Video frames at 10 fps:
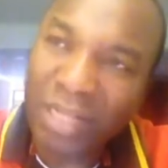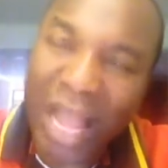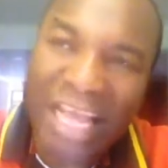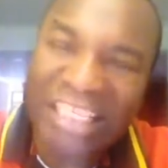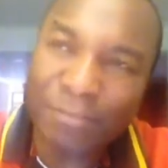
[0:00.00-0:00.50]

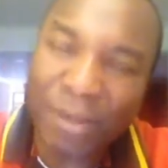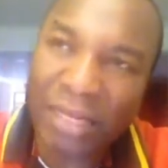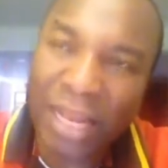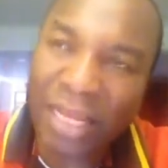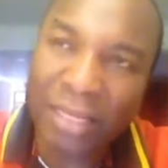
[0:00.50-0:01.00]
I
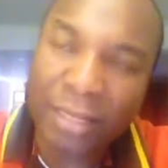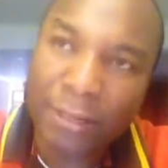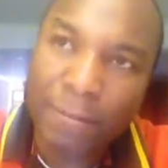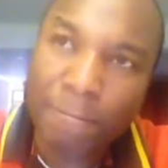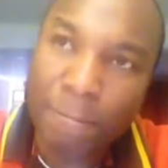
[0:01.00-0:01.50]
spend like,
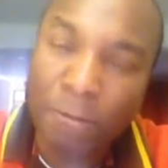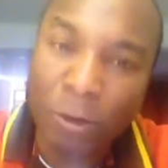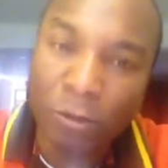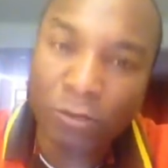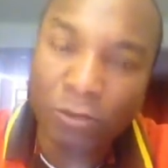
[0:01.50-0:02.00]
you
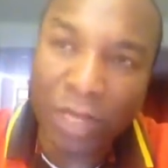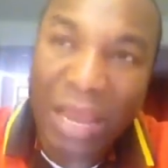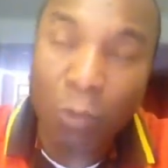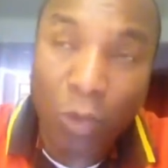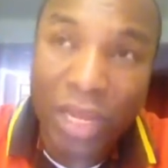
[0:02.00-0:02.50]
know,
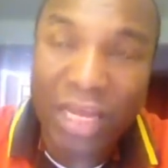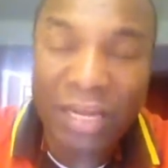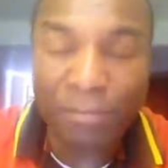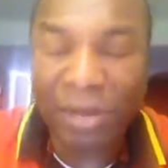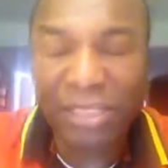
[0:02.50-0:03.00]
a week in
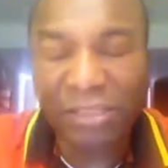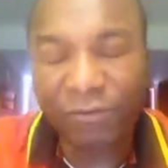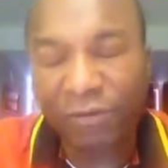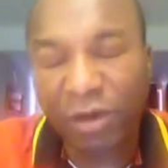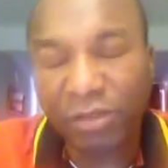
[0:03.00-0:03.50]
the presence
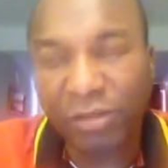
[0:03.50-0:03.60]
of God